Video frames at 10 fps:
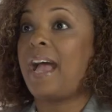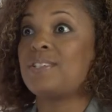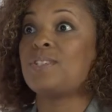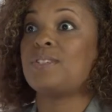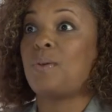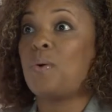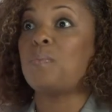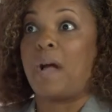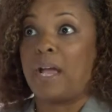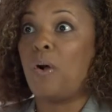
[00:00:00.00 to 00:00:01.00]
I
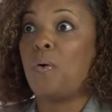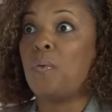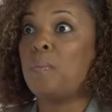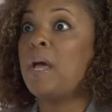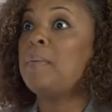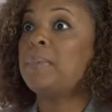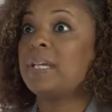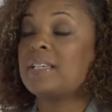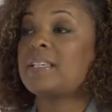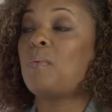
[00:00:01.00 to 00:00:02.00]
sold my home
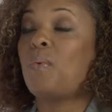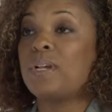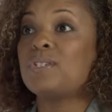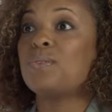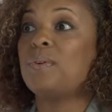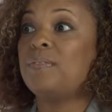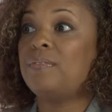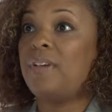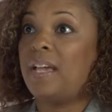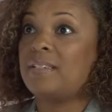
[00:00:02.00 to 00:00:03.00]
because I wanted to
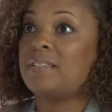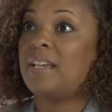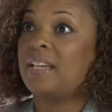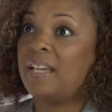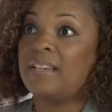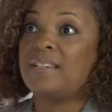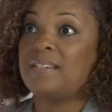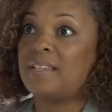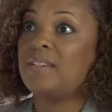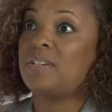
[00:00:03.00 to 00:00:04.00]
invest in
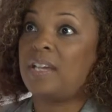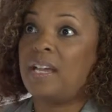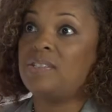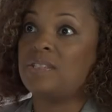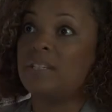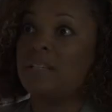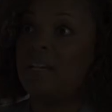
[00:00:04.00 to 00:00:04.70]
Kennedy's education.